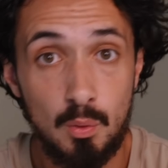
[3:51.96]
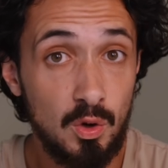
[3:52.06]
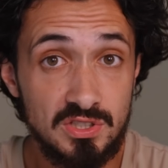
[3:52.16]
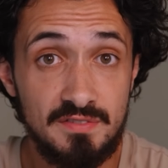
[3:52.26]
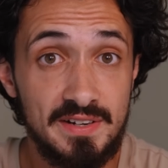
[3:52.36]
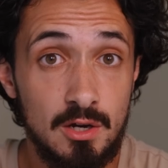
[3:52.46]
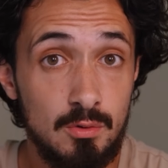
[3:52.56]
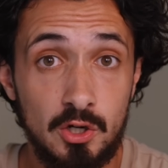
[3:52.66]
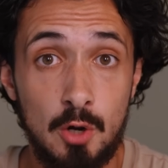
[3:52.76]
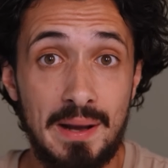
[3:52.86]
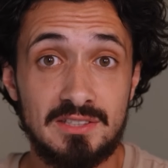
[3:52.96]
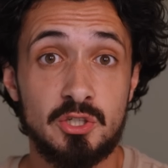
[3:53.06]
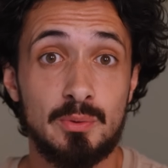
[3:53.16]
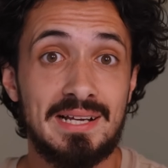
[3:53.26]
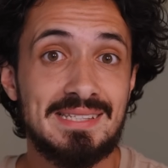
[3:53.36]
can watch this video and go back to
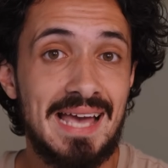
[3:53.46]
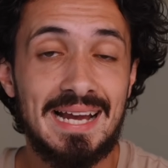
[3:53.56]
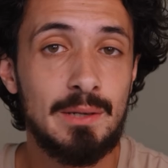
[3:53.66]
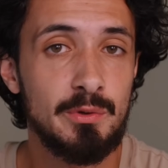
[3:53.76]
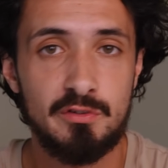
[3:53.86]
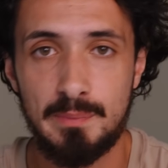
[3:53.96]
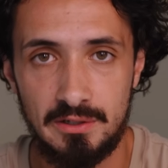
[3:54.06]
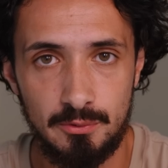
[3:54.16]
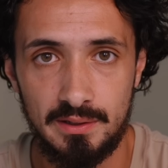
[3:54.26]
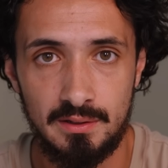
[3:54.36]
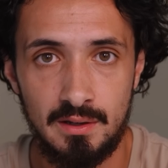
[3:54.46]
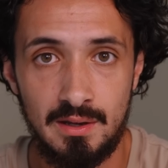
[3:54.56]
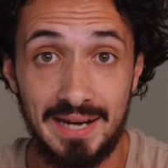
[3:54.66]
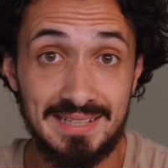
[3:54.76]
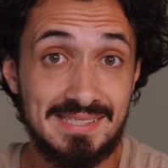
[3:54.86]
doing exactly what you've been doing.
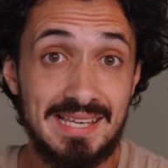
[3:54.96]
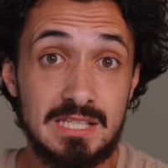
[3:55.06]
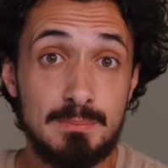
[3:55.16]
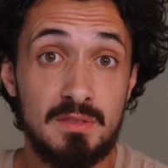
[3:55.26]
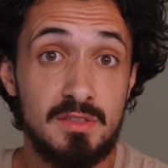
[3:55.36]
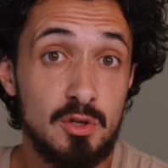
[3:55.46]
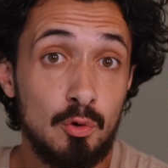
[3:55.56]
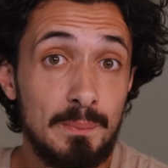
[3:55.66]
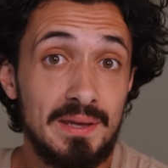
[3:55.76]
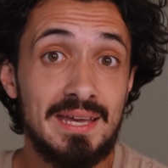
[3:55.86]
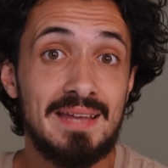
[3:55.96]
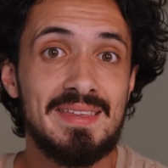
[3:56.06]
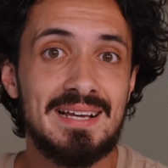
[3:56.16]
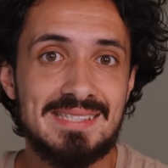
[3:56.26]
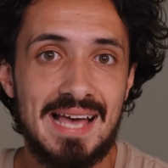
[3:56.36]
And in 6 months, you'll be in
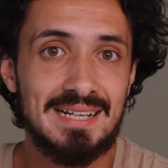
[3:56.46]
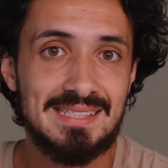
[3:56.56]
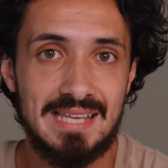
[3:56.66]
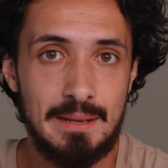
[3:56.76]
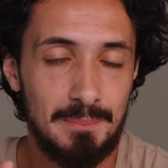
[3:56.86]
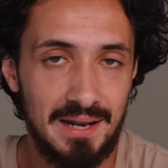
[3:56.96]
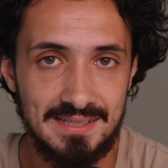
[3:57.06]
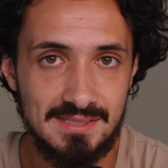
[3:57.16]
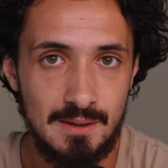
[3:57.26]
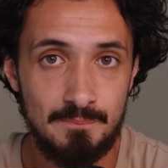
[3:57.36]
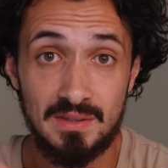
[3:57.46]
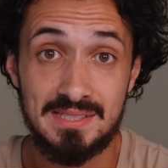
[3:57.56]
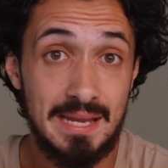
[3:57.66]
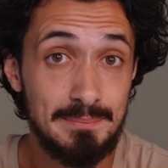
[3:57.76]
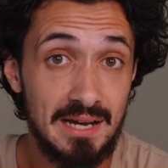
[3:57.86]
the exact same place.
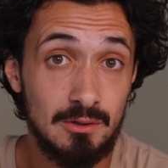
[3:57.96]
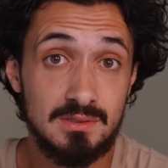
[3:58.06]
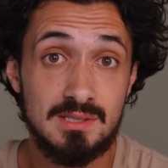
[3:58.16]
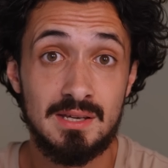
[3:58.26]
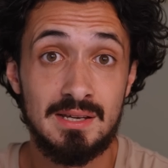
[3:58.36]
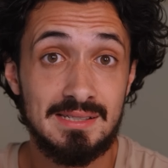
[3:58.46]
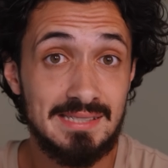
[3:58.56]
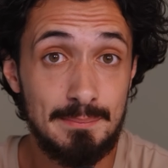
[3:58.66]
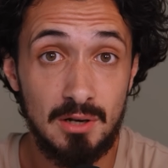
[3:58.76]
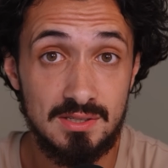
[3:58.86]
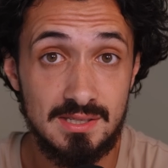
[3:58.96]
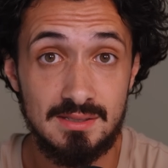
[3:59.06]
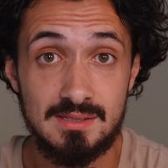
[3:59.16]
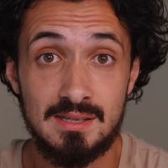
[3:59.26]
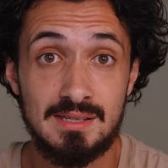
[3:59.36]
Same doubts, same
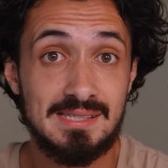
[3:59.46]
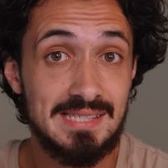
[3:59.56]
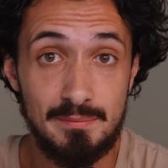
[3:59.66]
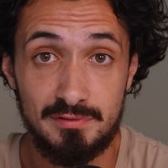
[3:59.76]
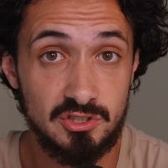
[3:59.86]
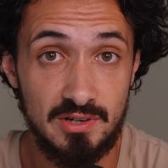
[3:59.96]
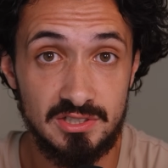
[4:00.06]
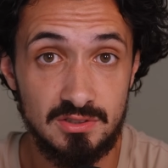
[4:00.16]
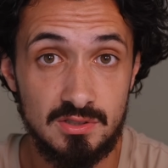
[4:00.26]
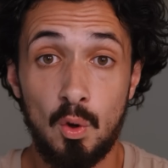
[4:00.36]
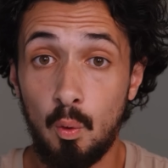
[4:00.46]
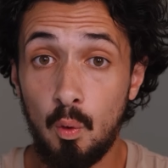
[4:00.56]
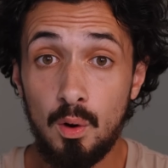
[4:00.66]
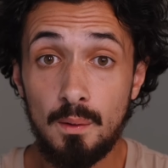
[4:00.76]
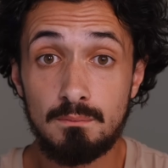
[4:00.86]
losses, same frustrations.
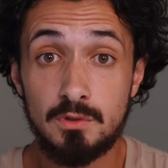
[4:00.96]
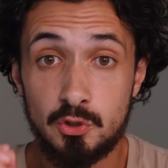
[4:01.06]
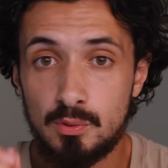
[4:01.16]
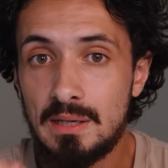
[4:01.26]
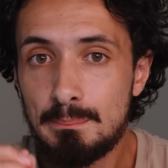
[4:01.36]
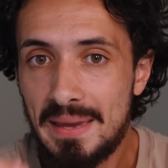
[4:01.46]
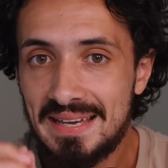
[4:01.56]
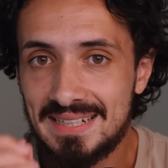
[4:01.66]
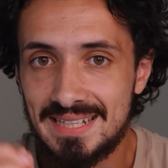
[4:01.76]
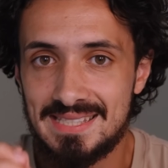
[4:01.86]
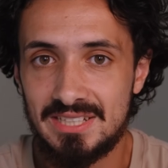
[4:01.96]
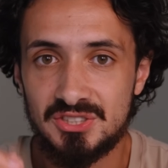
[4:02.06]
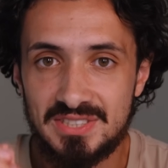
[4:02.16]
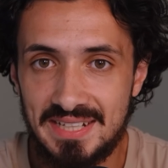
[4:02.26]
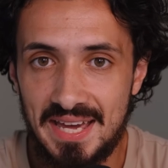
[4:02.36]
Or you can make a
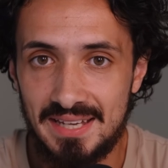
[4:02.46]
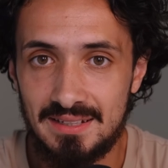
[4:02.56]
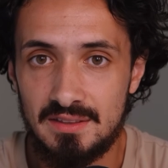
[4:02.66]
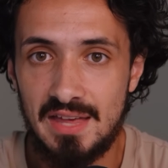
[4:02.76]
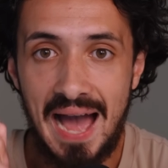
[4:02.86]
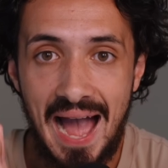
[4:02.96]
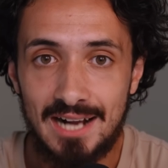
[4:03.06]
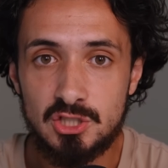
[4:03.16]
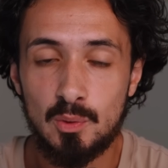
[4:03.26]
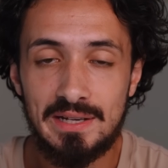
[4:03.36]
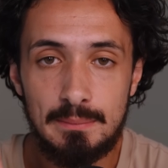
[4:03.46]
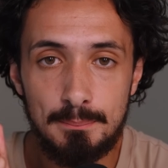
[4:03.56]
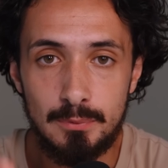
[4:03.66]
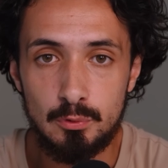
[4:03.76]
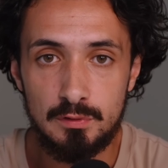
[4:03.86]
decision today that actually
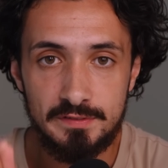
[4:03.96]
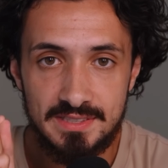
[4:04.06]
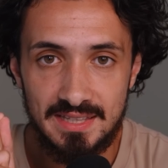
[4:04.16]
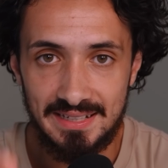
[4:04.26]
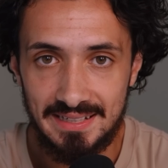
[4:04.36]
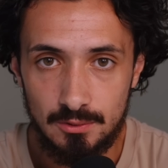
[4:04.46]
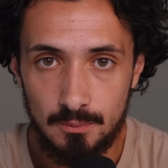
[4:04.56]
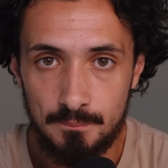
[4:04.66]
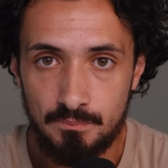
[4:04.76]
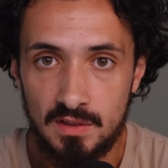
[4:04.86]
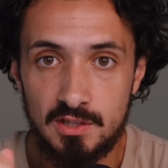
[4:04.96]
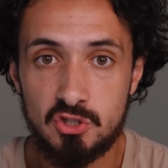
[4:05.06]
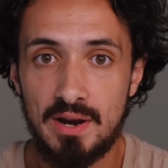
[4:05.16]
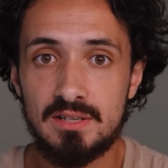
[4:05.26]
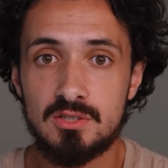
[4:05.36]
moves the needle. The
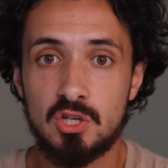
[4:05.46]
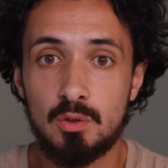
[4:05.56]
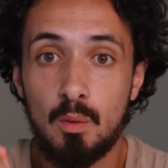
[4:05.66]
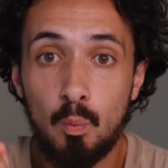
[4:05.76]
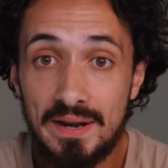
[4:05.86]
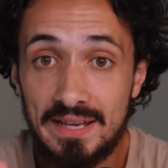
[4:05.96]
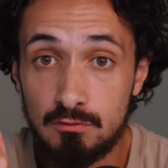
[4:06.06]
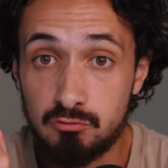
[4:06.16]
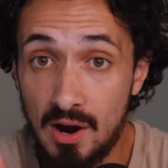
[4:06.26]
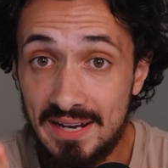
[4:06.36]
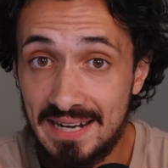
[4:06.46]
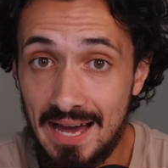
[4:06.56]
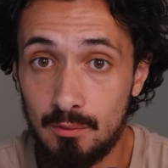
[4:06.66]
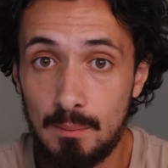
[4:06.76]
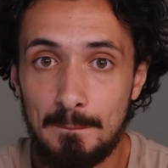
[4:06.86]
traders who are winning right
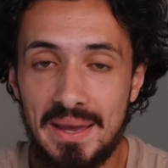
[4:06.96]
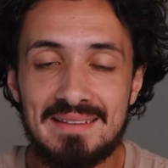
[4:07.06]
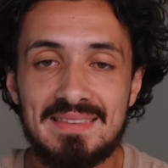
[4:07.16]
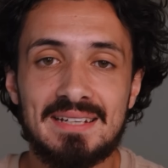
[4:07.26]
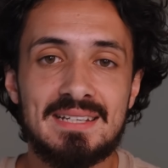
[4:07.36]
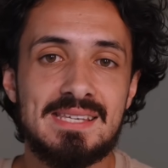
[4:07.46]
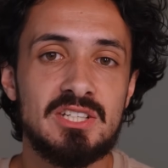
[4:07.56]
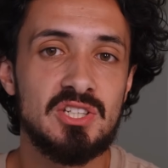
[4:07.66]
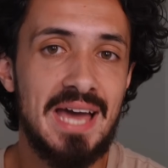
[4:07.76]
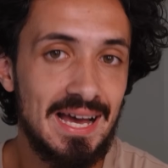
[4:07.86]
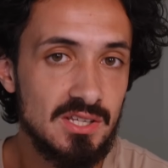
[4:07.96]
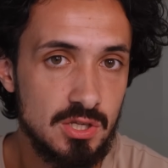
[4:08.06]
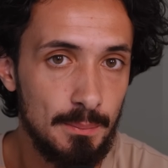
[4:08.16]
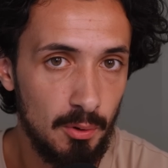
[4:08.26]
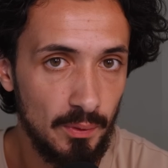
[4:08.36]
now made that decision at
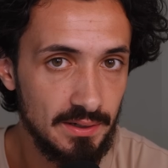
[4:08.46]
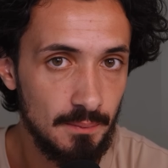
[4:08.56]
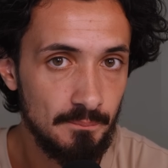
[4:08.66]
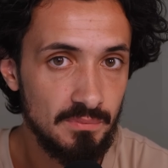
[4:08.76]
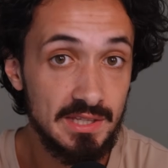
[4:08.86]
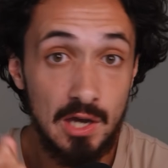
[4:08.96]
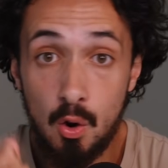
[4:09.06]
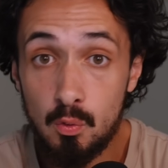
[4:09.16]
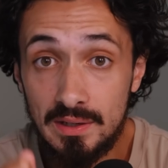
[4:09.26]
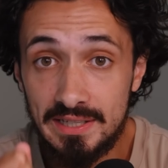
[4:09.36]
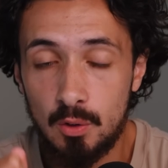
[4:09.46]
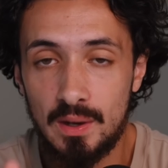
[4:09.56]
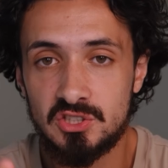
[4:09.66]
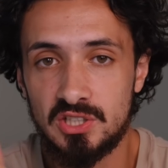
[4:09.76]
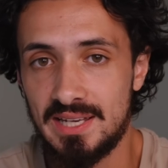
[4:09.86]
some point. The only
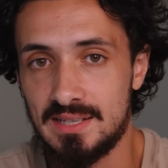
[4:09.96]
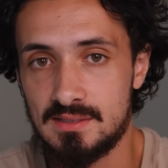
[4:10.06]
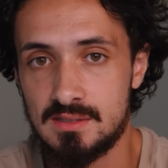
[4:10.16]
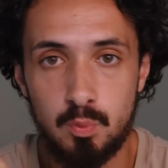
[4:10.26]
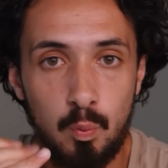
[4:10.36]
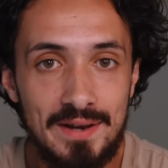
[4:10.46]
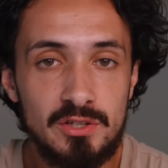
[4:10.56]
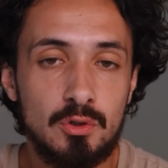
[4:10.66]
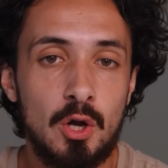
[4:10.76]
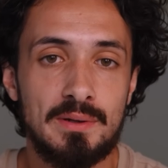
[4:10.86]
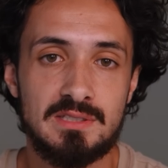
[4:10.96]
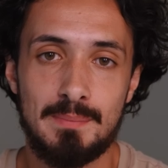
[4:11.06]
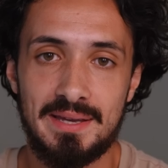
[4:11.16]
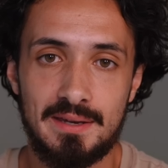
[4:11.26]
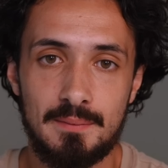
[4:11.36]
question is when you're going to
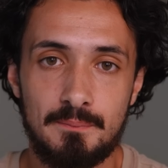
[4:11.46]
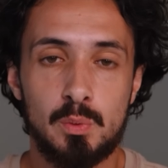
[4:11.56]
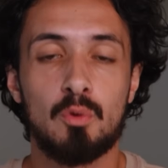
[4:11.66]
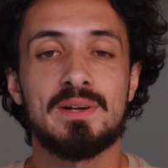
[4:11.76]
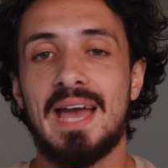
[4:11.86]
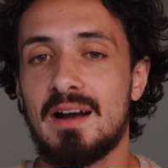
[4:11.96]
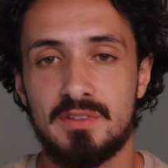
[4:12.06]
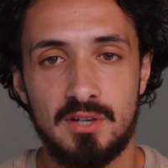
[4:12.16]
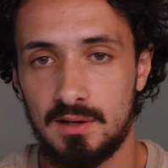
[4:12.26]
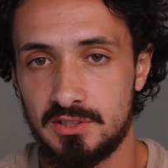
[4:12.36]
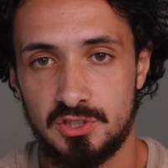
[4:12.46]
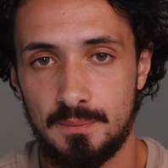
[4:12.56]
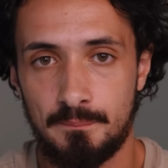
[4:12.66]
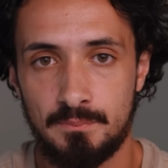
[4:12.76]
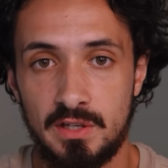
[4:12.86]
make it. You already have the knowledge.
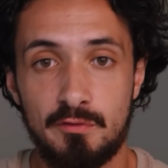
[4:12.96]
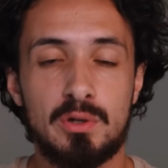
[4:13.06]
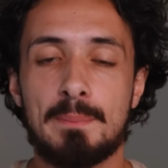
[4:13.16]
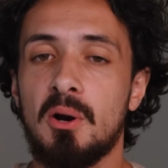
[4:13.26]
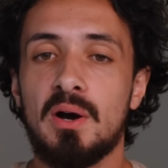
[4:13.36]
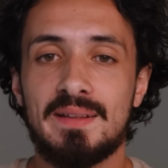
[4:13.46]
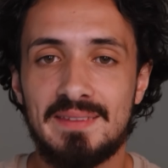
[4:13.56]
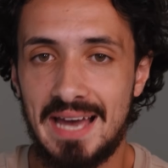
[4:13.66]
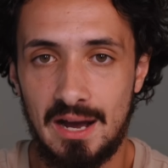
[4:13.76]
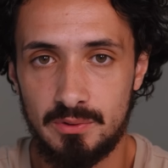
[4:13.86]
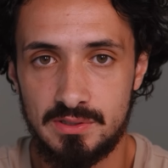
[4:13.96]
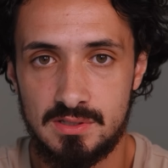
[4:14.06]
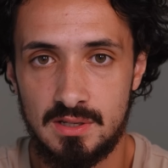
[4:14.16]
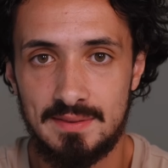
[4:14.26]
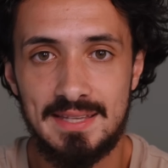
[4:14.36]
You've already put in the
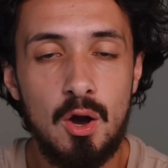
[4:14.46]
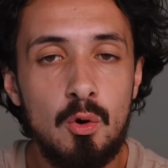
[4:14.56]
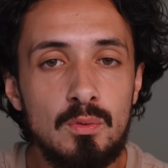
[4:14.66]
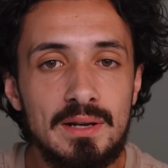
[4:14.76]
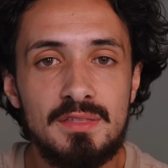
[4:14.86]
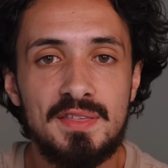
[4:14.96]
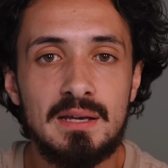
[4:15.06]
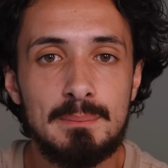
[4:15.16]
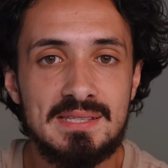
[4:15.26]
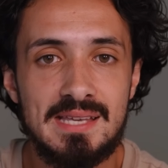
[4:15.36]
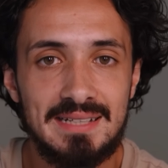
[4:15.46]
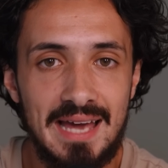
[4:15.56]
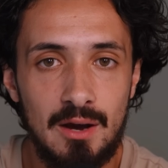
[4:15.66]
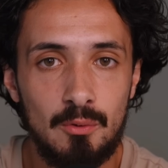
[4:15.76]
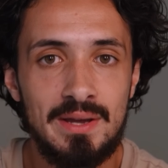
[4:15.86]
hours. The only thing missing
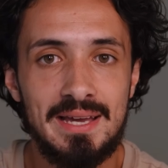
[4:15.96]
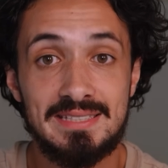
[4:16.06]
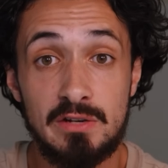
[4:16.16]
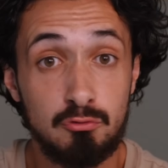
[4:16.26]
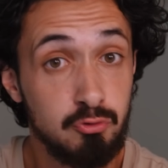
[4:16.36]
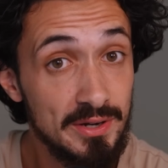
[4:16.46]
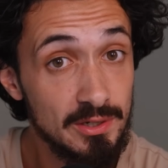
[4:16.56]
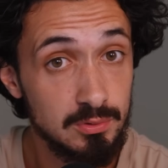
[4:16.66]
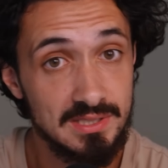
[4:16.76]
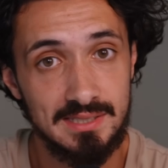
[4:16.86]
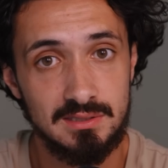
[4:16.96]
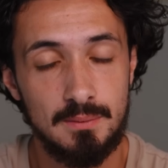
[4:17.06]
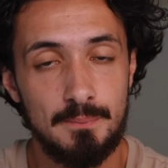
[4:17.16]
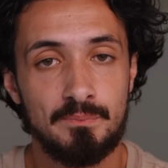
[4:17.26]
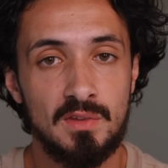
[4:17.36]
now is a real
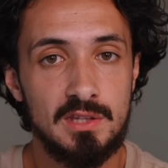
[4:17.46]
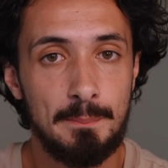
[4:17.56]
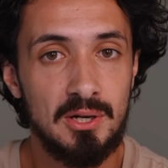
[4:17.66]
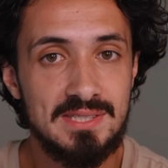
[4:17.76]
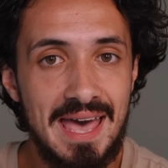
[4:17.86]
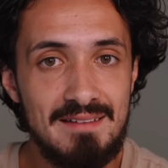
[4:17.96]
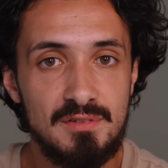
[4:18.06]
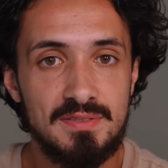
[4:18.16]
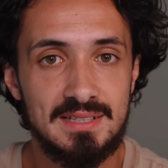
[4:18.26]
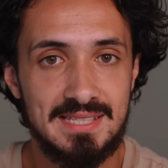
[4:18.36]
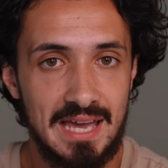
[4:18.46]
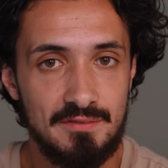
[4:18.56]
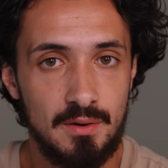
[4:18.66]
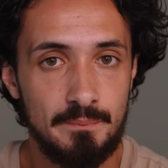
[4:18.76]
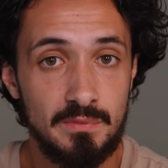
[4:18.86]
system that puts everything together.